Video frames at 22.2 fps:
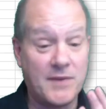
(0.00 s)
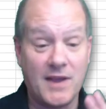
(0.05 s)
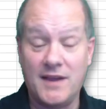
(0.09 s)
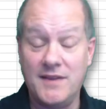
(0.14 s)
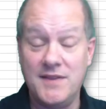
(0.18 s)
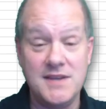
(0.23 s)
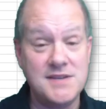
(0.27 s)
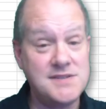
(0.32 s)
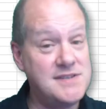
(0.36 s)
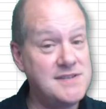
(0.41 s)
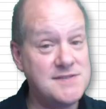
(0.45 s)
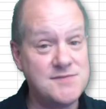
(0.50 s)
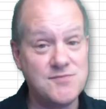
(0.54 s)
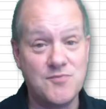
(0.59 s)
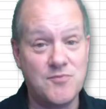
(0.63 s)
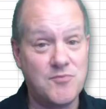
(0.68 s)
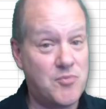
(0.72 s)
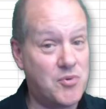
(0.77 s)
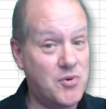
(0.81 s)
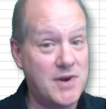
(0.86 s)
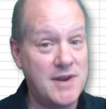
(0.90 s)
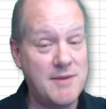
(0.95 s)
And this is
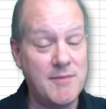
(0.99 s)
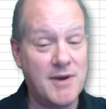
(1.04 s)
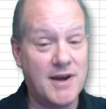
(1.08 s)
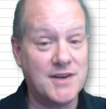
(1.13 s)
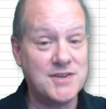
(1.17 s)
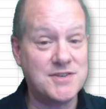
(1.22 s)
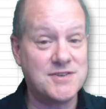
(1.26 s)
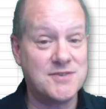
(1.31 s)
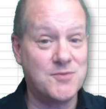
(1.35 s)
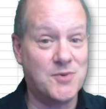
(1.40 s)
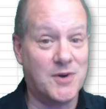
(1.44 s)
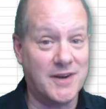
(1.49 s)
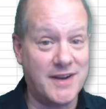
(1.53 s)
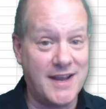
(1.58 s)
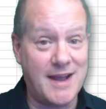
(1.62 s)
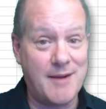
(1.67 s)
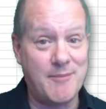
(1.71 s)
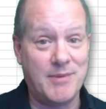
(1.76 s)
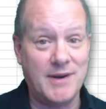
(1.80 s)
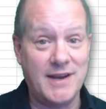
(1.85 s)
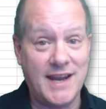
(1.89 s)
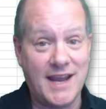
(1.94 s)
pretty much what
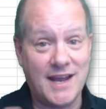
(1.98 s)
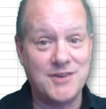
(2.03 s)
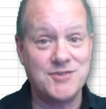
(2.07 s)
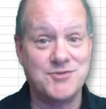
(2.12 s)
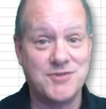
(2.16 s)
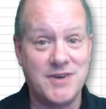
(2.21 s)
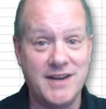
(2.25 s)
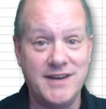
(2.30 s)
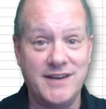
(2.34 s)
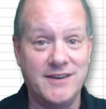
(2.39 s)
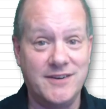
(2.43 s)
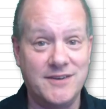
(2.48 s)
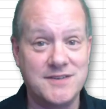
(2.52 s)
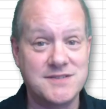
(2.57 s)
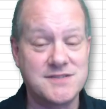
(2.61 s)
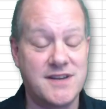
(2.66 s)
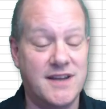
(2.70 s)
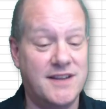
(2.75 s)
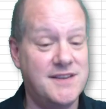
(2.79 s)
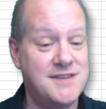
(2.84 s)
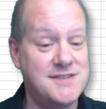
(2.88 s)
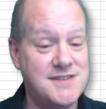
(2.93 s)
gambling and trading
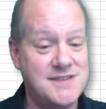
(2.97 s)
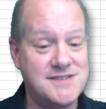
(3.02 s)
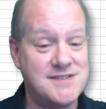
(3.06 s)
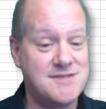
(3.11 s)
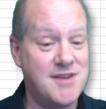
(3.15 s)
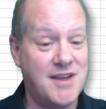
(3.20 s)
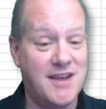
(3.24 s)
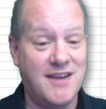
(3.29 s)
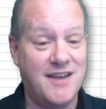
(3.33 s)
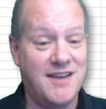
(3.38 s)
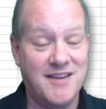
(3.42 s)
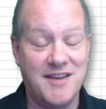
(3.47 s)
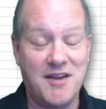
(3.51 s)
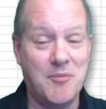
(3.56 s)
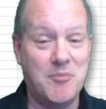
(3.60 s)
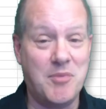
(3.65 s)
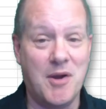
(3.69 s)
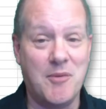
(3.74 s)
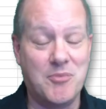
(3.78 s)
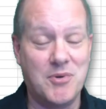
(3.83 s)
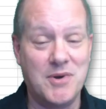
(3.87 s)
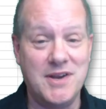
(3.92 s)
looks like. This is a
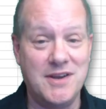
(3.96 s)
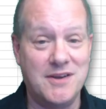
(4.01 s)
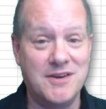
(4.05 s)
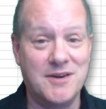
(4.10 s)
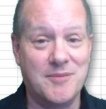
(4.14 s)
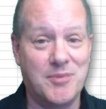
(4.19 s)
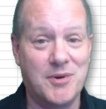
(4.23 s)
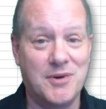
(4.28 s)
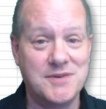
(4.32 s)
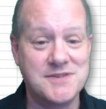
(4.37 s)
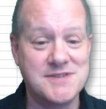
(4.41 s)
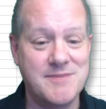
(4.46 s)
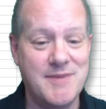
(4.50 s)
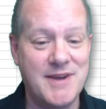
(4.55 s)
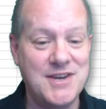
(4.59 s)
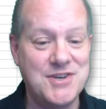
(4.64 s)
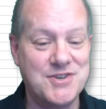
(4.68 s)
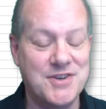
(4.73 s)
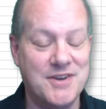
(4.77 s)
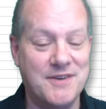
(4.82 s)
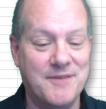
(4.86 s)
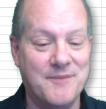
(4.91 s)
pretty good
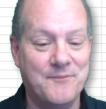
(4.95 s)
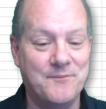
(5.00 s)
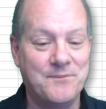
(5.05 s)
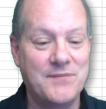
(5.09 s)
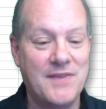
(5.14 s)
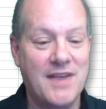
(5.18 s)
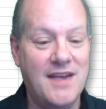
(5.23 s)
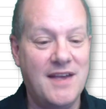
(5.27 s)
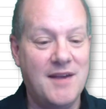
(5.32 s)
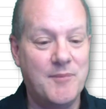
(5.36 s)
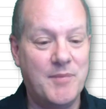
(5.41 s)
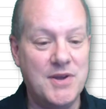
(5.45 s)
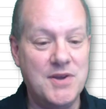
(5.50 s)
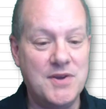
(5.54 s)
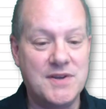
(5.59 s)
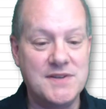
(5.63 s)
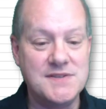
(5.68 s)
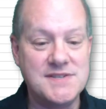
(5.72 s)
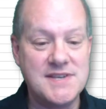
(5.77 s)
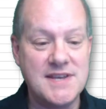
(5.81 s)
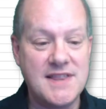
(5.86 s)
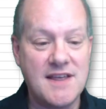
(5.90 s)
approximation. But you
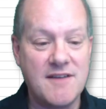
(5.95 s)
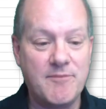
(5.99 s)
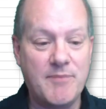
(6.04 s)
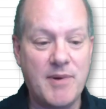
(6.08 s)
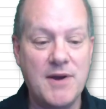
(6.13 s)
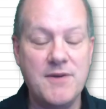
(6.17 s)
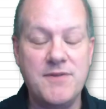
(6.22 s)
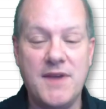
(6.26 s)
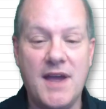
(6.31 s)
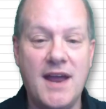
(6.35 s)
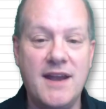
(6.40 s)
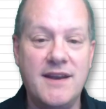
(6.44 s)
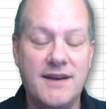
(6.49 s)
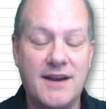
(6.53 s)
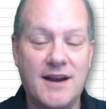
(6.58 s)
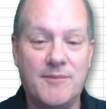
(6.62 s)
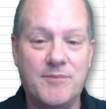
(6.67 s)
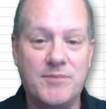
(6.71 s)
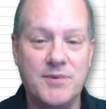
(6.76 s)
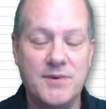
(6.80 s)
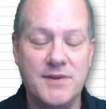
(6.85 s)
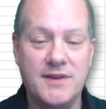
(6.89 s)
can see they've both ended
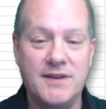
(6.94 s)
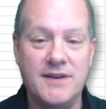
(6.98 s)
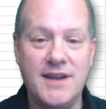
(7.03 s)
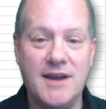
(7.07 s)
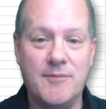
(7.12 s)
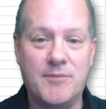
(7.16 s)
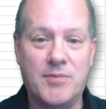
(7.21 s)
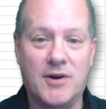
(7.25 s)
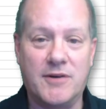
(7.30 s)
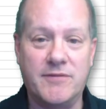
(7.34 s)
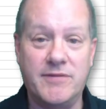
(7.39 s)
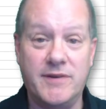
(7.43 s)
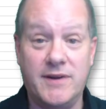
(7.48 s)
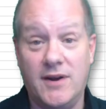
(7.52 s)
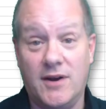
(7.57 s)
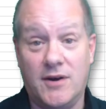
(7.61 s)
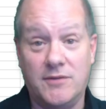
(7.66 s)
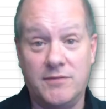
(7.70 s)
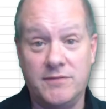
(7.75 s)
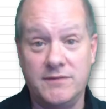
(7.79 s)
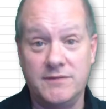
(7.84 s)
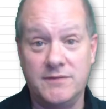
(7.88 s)
up with a net profit
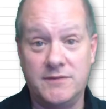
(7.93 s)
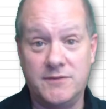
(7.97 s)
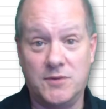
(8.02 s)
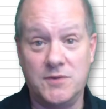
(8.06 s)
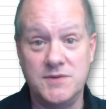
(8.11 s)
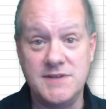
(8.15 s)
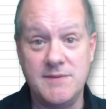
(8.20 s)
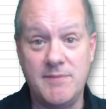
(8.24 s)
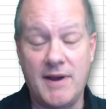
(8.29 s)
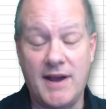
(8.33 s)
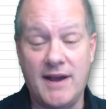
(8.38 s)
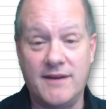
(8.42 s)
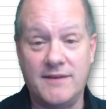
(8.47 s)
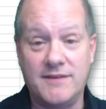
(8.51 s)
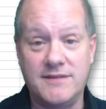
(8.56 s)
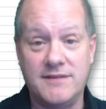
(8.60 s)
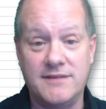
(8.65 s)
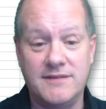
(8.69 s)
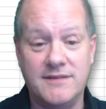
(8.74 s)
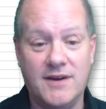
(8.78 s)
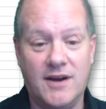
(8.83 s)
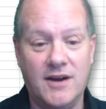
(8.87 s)
of
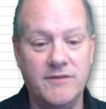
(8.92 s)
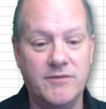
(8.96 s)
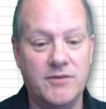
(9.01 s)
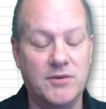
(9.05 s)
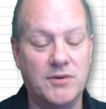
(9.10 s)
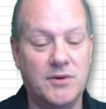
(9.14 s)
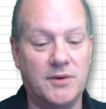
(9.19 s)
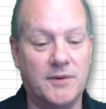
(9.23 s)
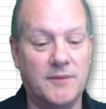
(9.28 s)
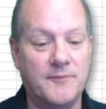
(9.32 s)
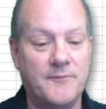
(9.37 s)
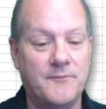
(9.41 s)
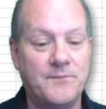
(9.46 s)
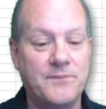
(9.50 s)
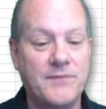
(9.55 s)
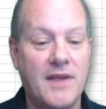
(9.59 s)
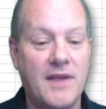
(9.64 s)
£40 overall.